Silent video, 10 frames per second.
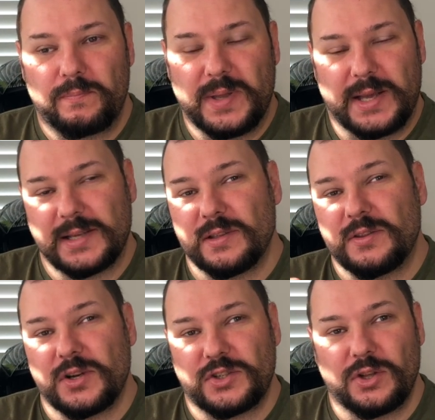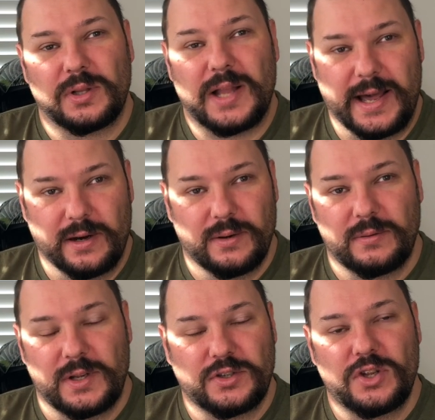because there's no liner,
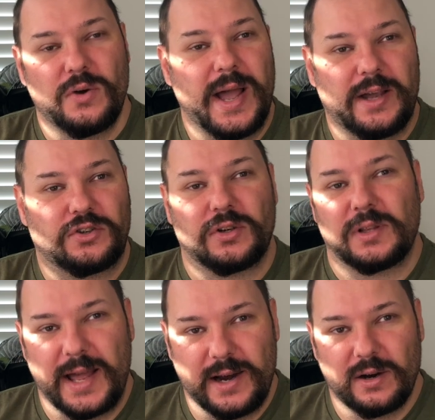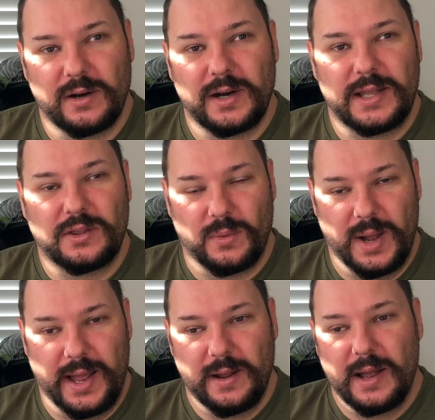there's no extra layer in the
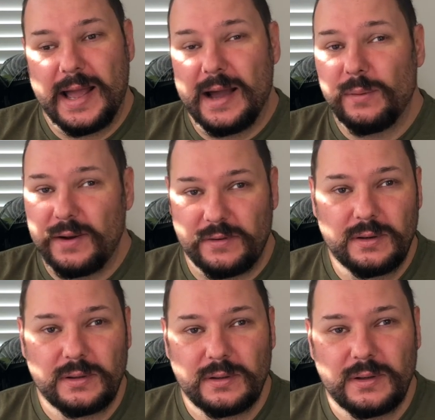way. However,